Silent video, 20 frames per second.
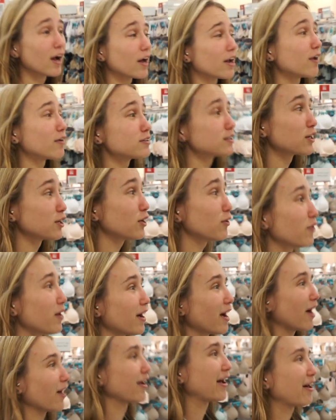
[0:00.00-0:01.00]
And I was like, you know
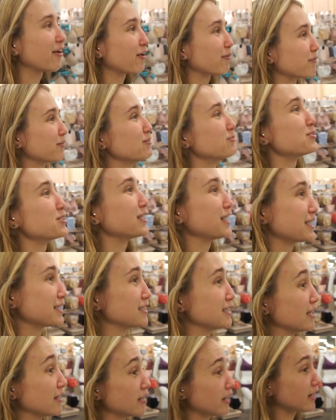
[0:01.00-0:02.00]
what? I'll count off you
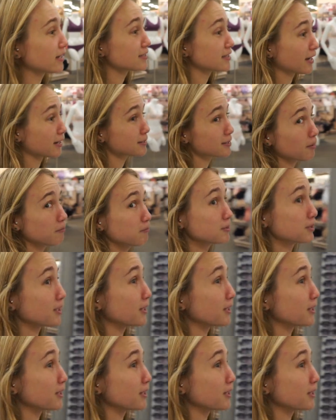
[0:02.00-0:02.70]
$60. And they accepted